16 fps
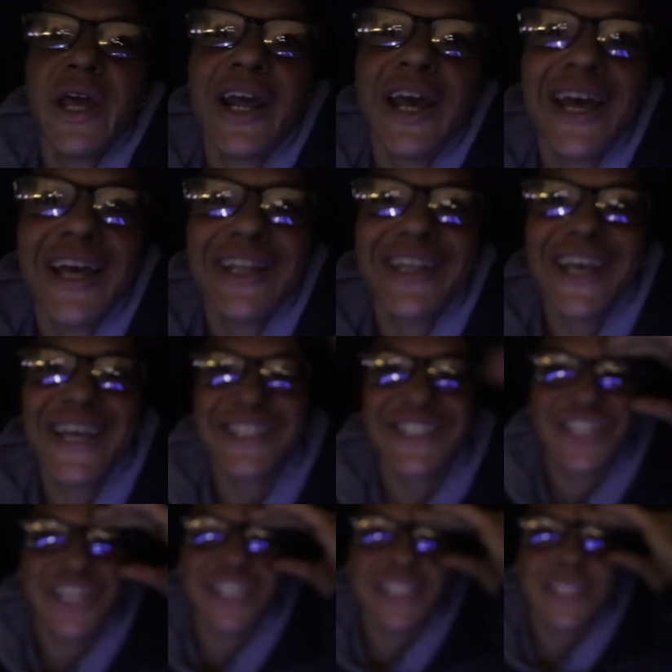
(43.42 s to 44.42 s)
I had like
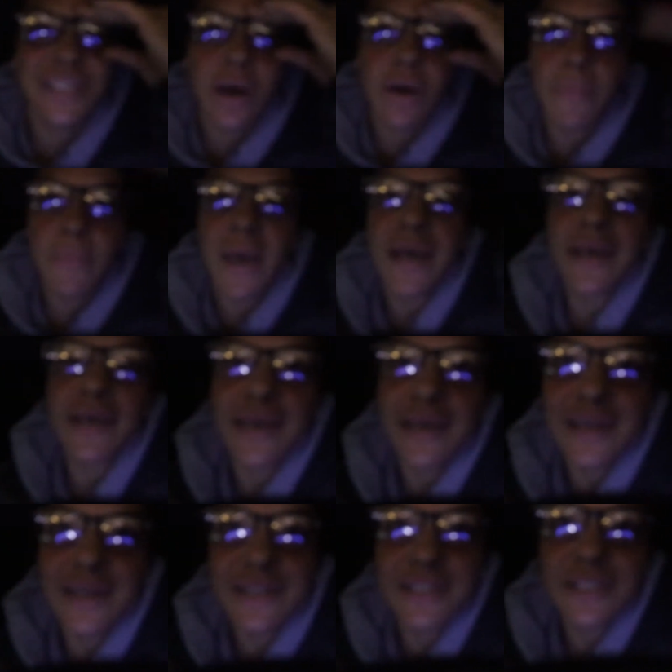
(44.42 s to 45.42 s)
just gone back
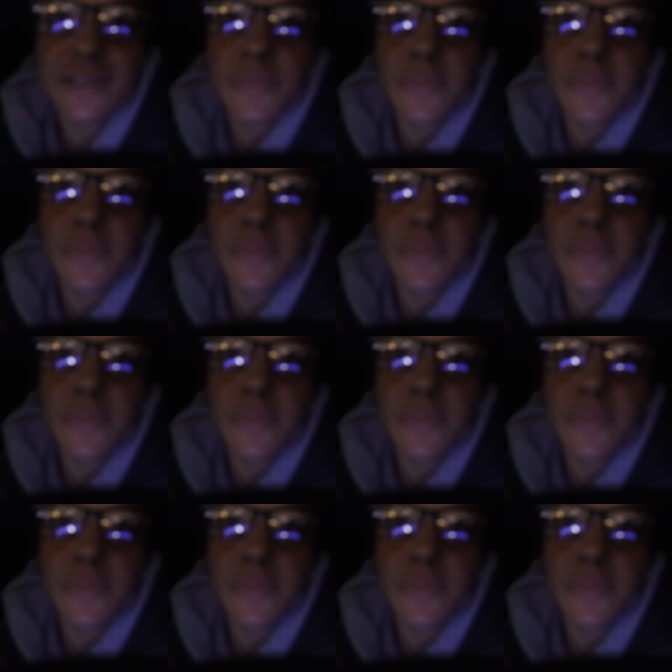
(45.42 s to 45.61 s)
into